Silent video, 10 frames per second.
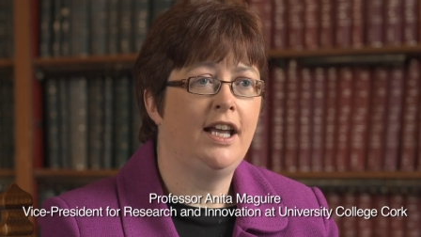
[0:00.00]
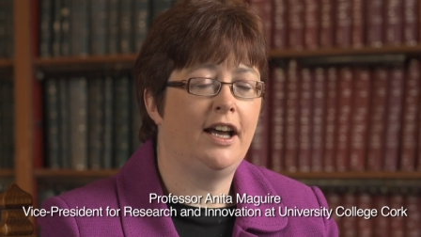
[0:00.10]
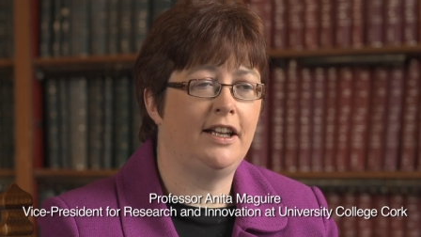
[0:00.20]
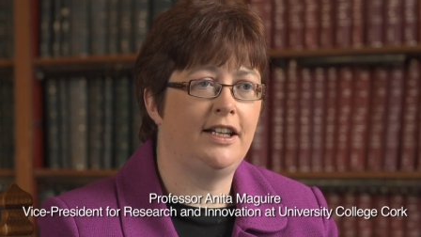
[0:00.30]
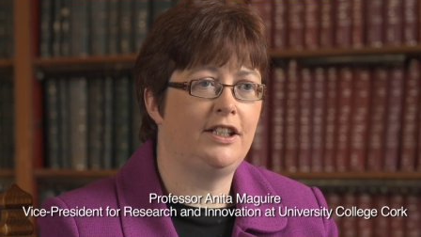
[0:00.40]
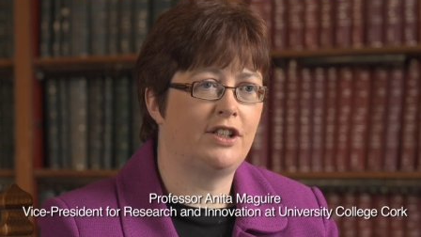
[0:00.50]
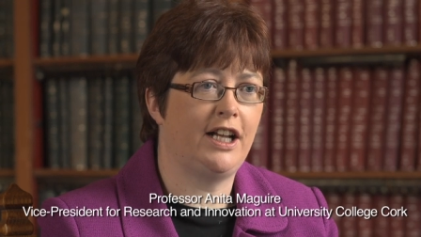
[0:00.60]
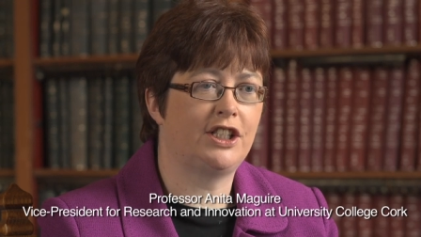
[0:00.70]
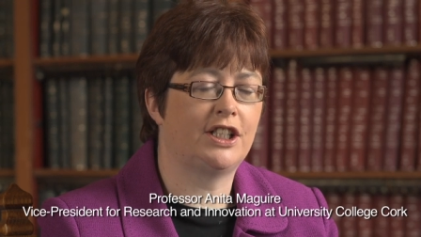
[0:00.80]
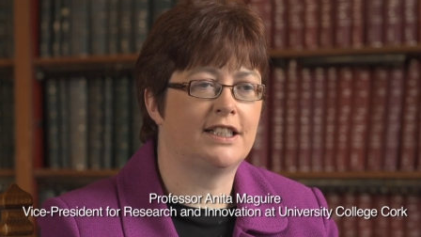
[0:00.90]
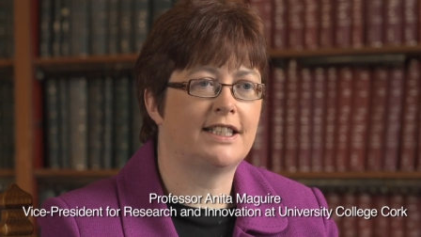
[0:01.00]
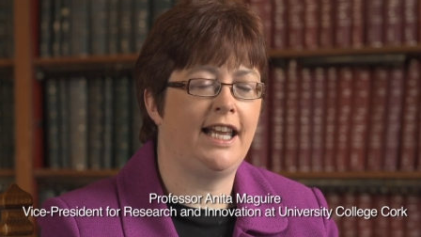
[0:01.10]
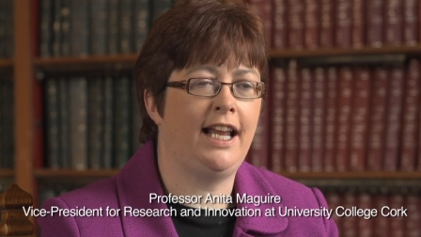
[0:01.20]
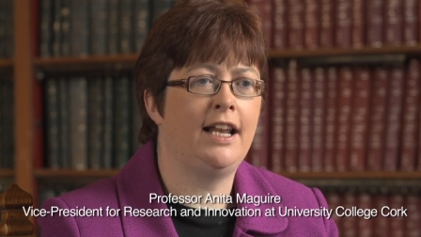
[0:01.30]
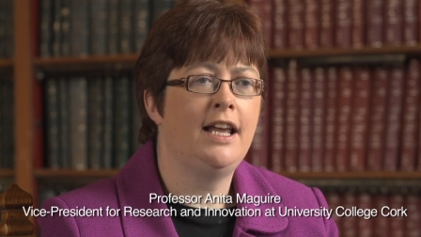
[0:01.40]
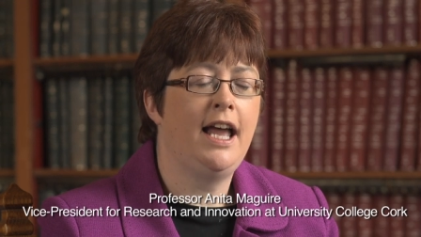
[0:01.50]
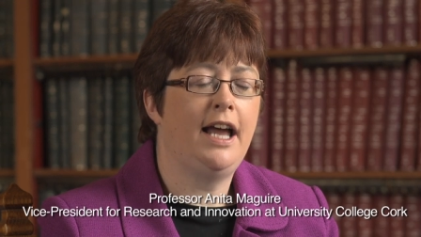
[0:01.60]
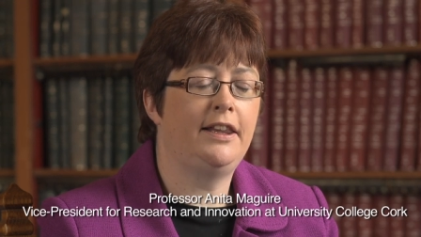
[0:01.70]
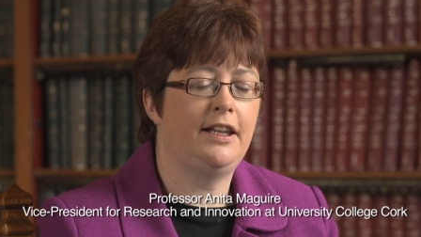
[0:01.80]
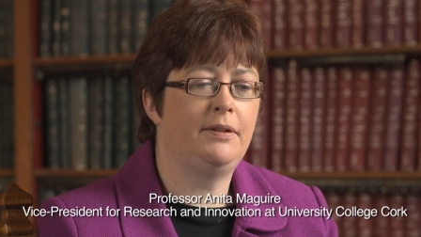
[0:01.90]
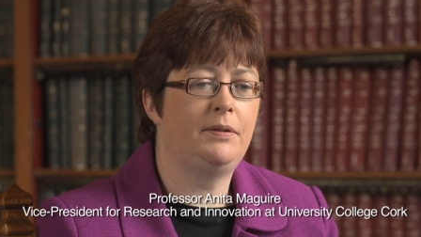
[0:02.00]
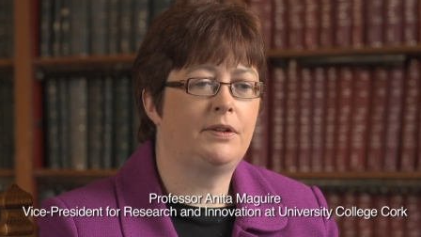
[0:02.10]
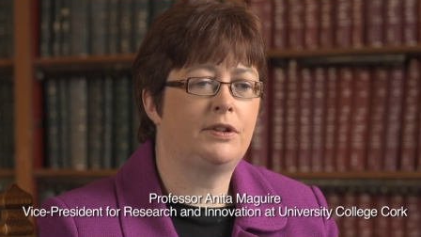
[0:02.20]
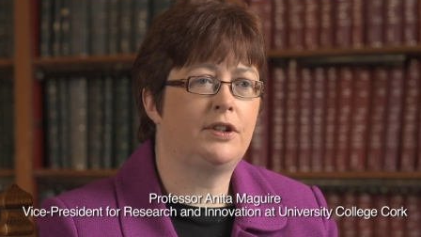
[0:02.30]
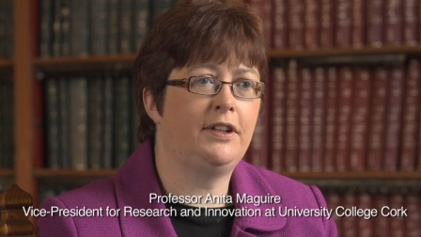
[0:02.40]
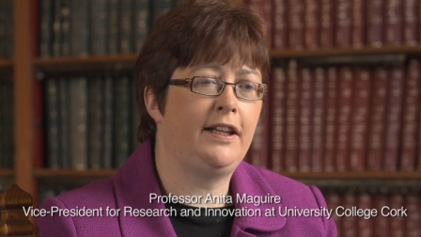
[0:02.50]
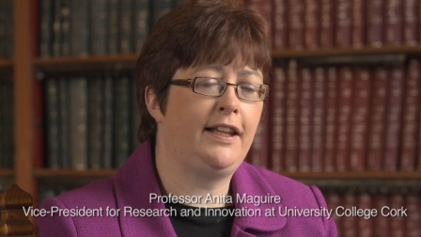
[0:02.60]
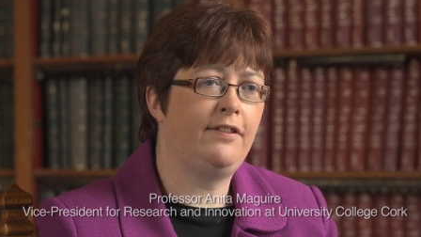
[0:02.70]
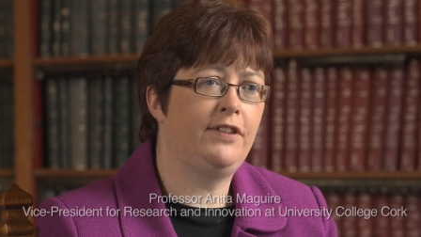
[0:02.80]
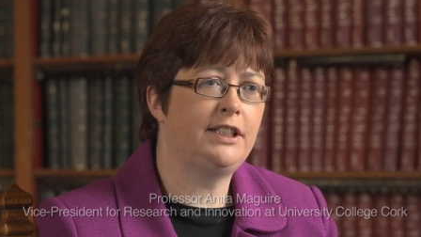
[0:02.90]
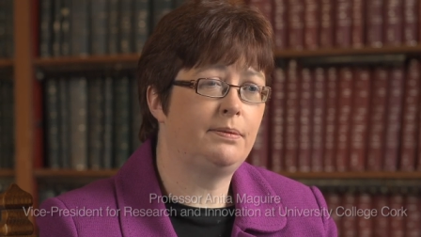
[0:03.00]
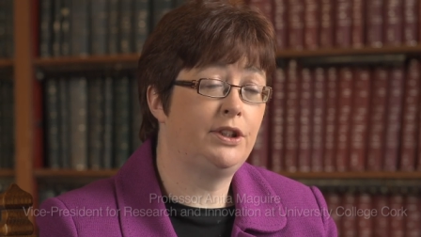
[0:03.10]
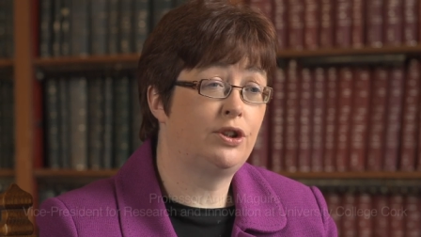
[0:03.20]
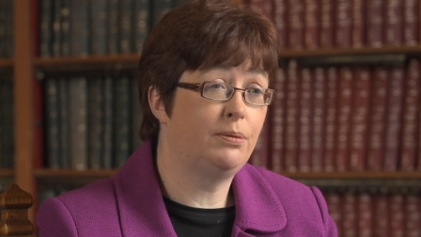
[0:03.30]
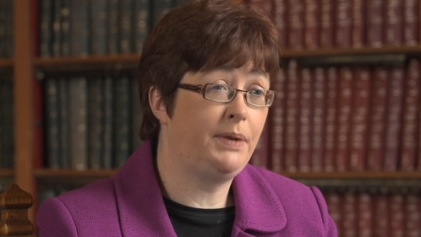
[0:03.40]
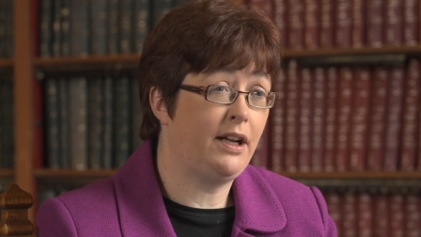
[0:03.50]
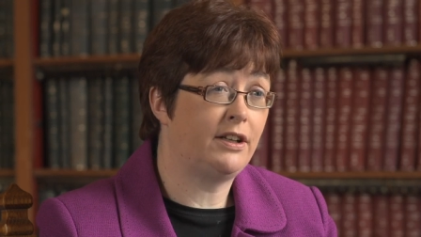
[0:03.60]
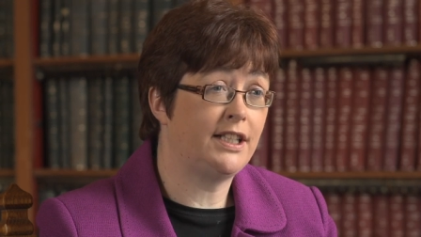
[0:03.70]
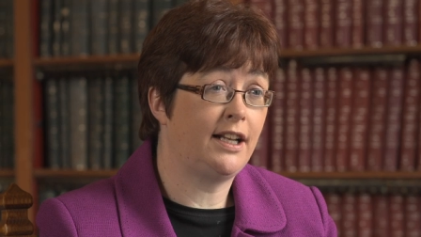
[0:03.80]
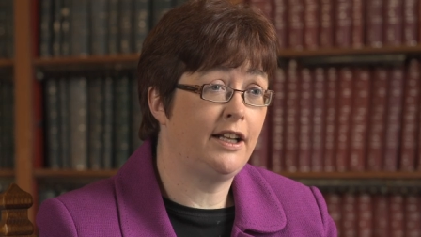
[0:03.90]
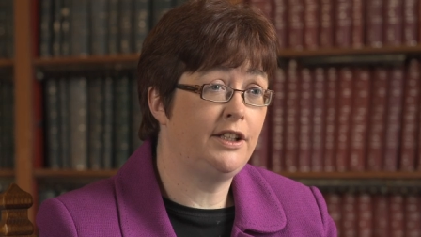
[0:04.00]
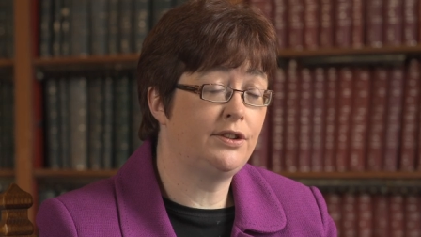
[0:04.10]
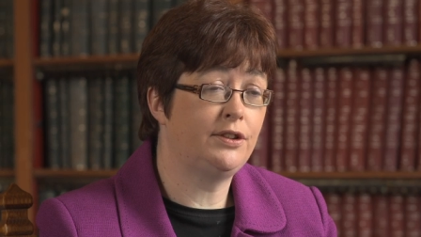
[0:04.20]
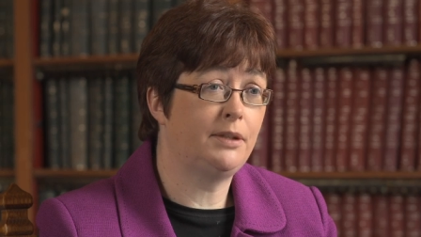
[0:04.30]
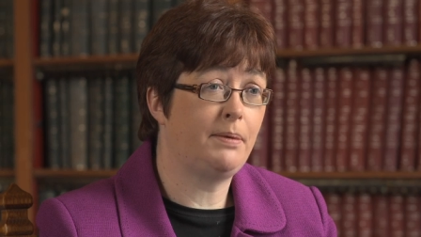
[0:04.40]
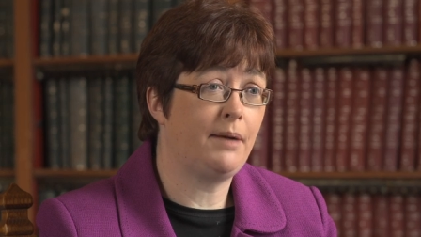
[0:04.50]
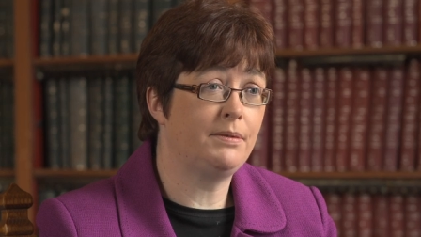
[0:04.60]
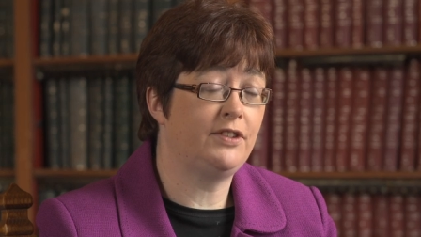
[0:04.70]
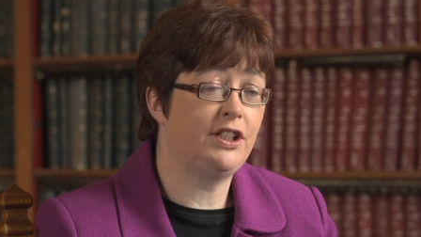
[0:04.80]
on an international scale. And then the, the investment through PRTLI, through the Department of